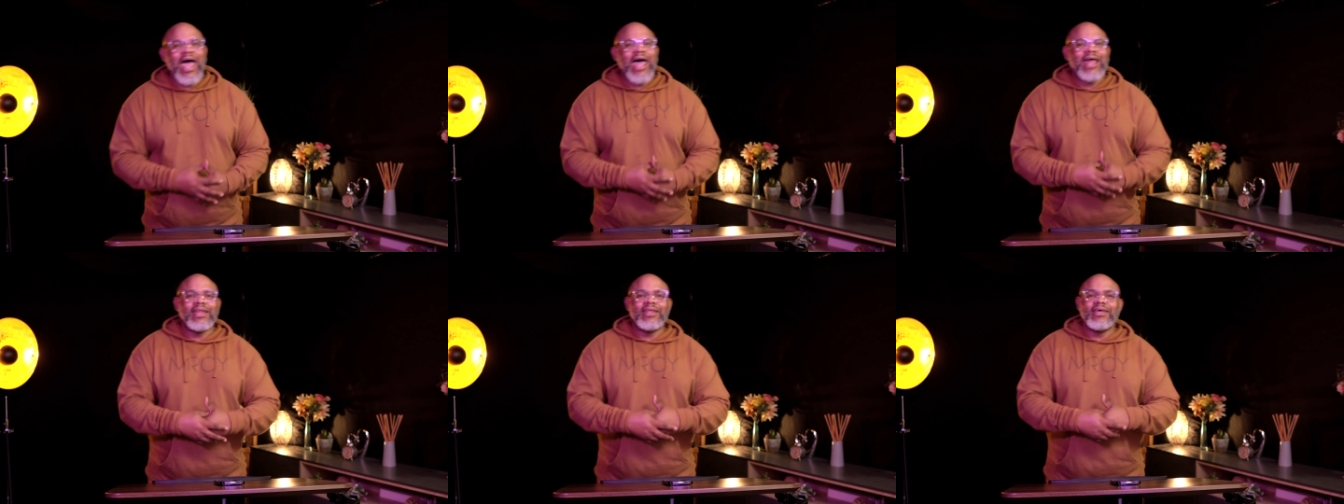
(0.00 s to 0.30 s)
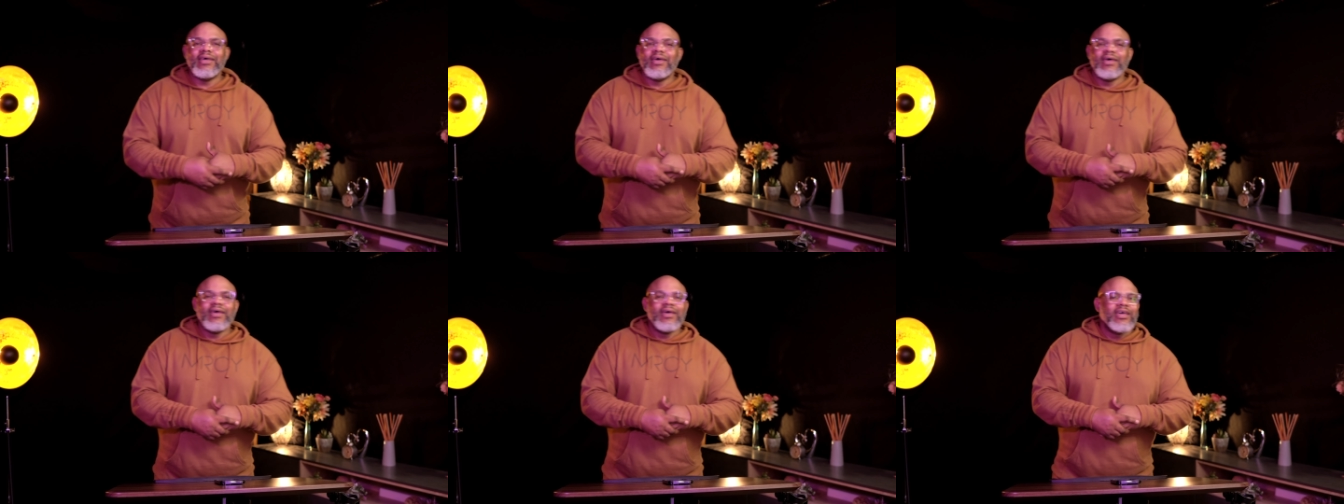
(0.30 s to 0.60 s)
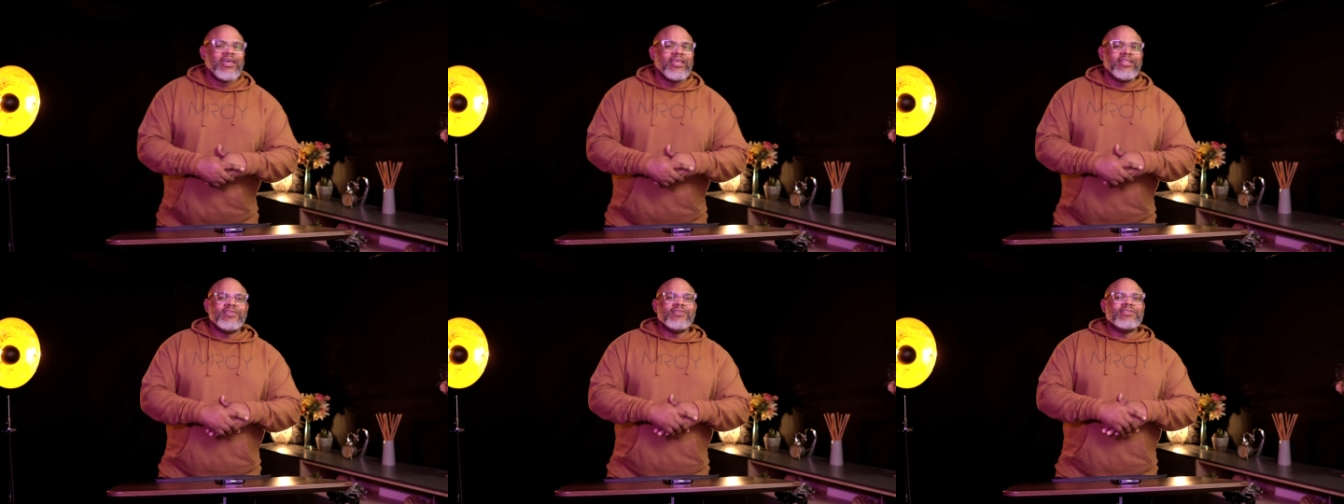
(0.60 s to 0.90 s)
and
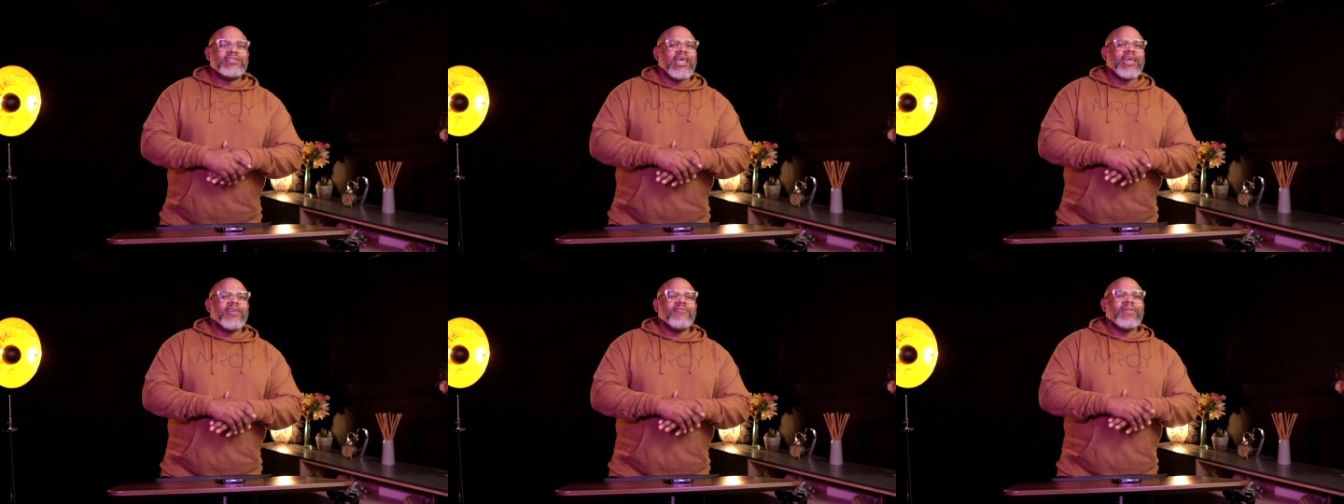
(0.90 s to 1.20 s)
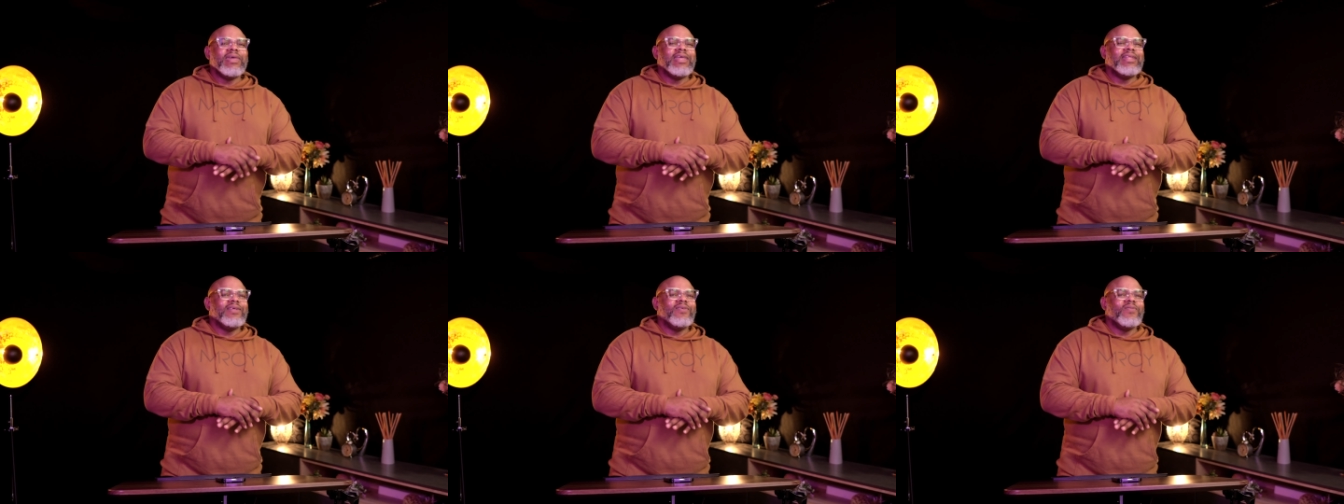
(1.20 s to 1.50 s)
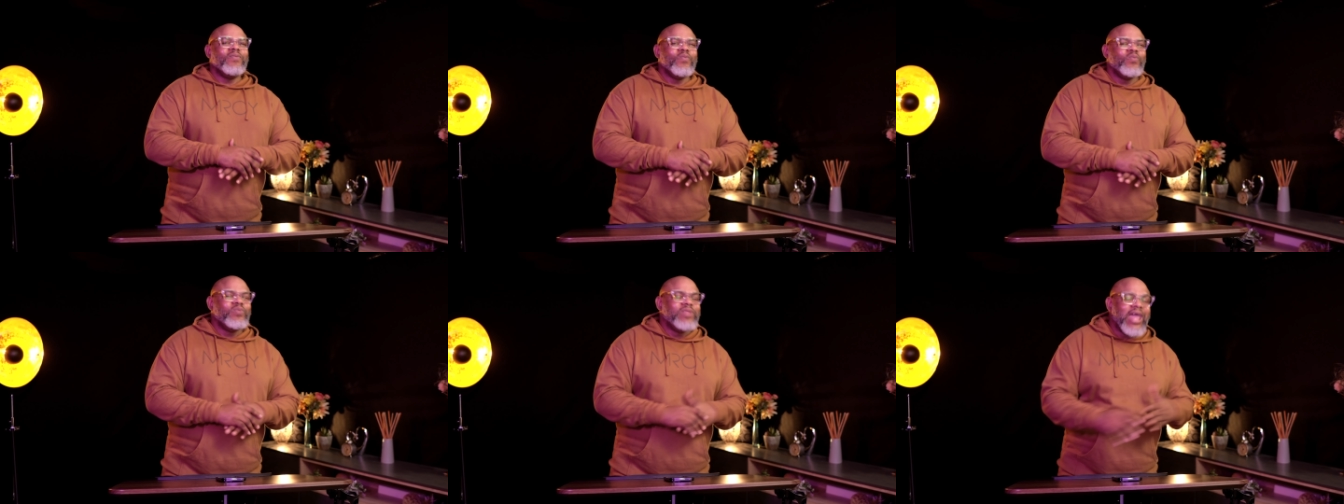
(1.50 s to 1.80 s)
it will take me
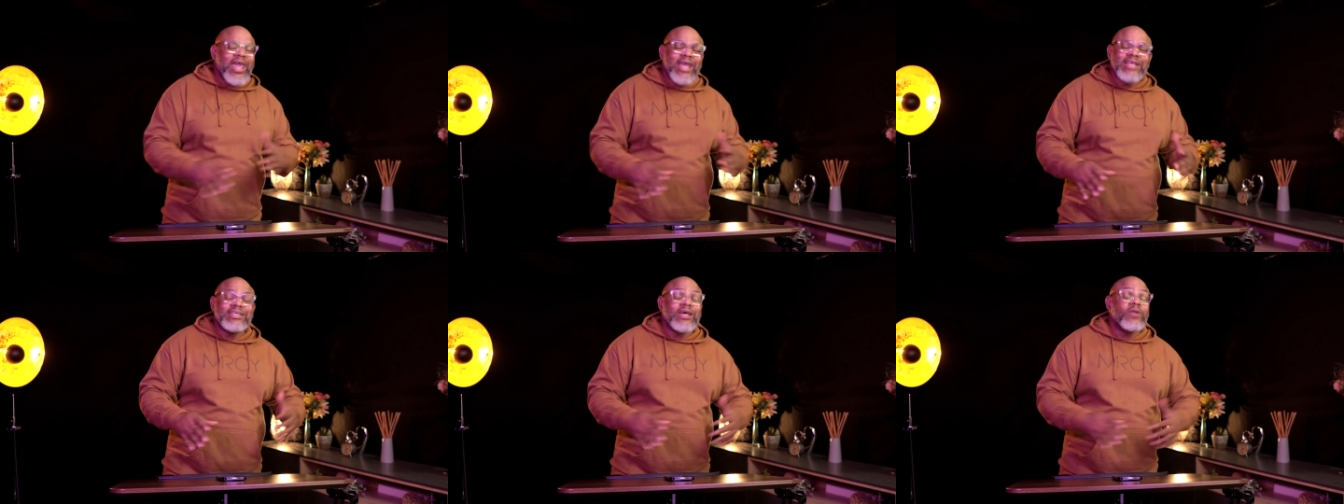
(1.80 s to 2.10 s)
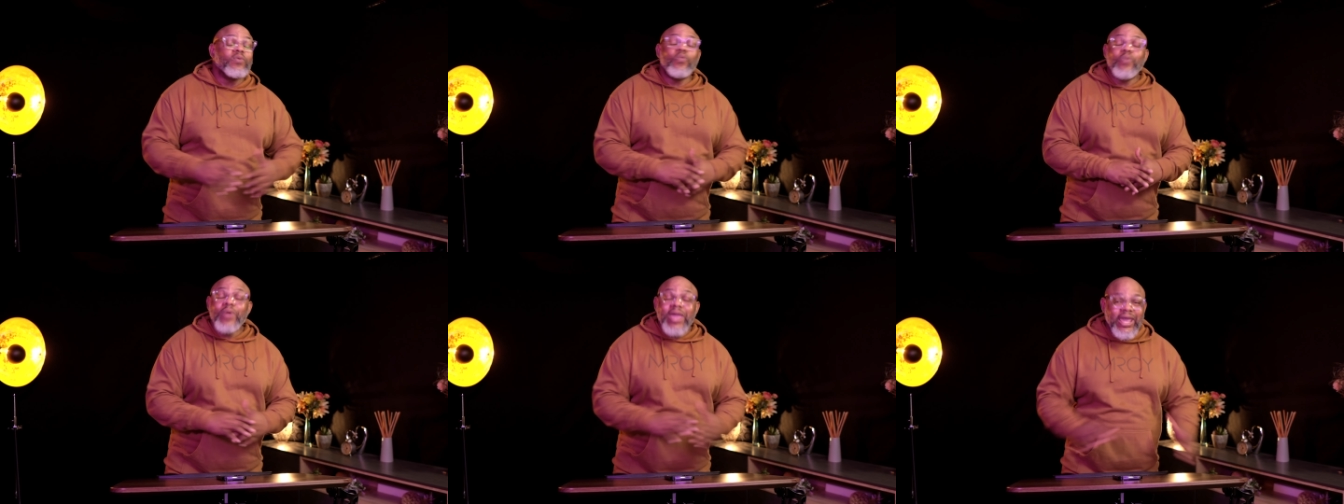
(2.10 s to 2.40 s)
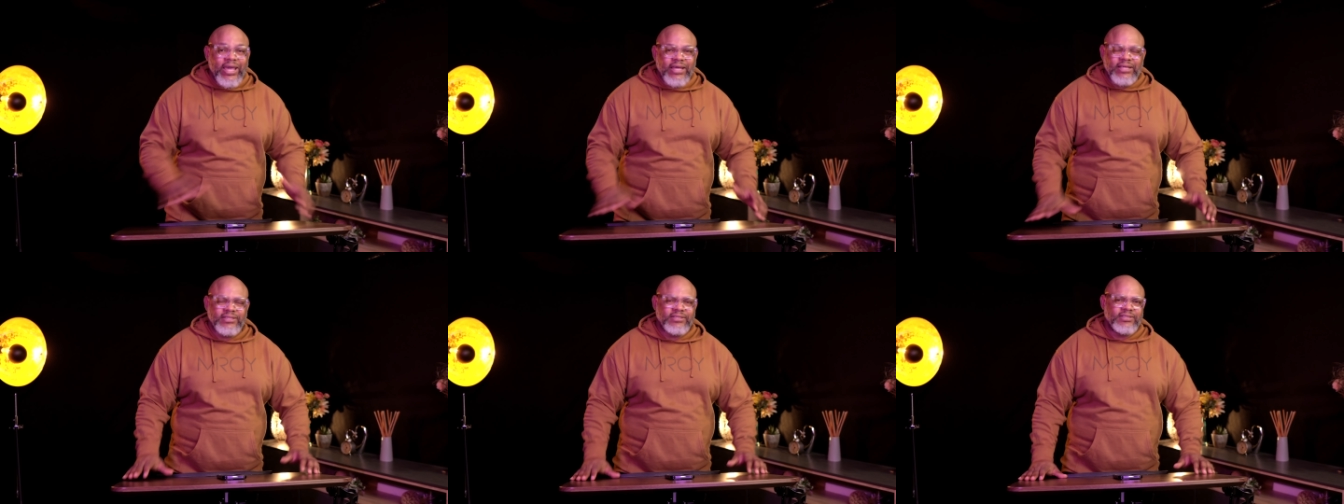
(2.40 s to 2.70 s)
days and
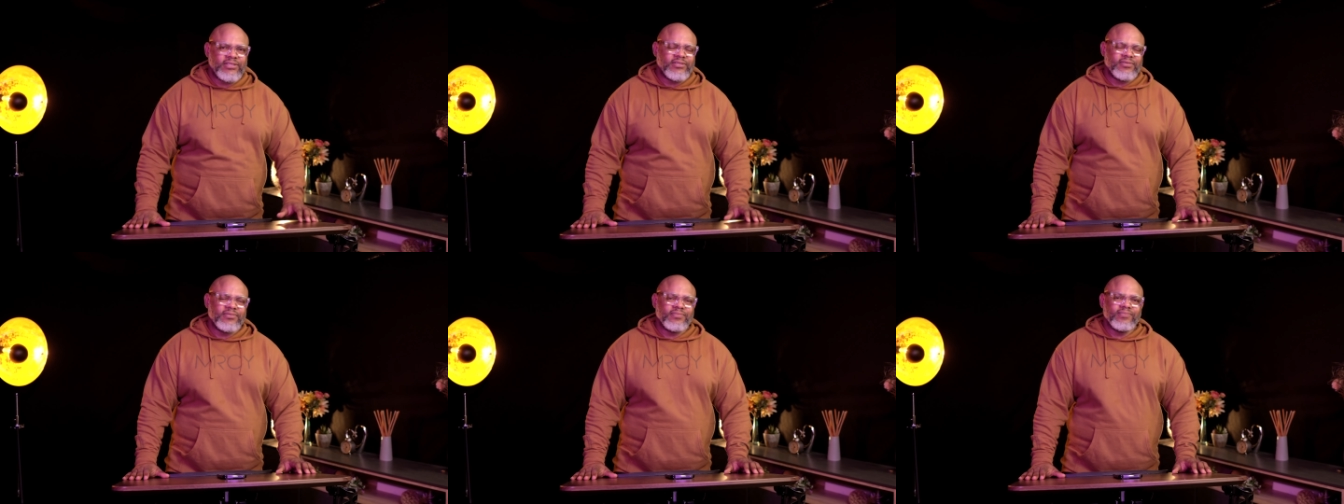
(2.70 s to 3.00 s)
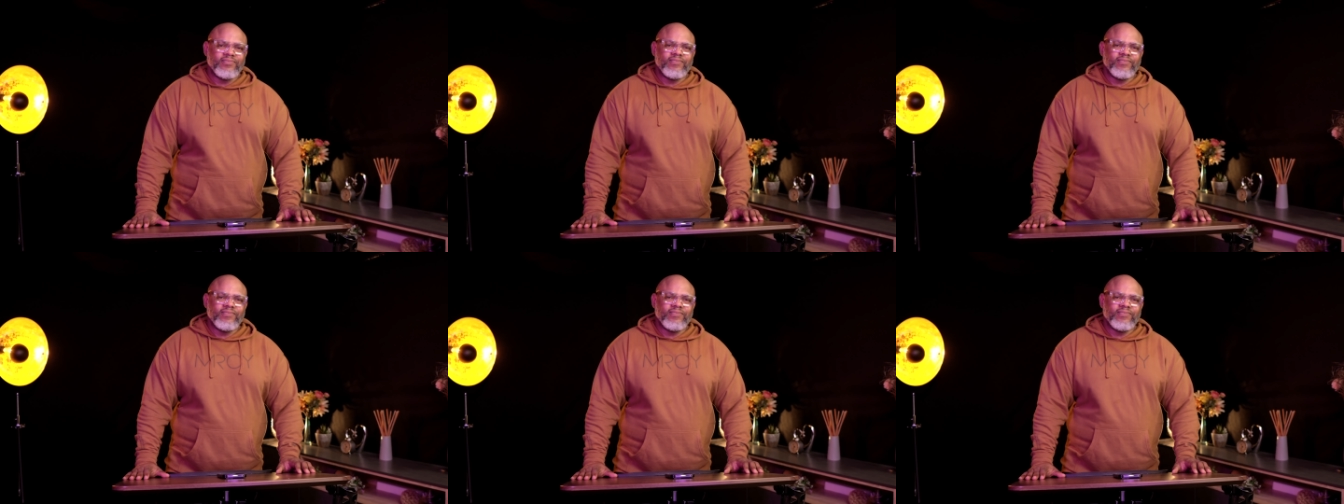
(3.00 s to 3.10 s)
weeks.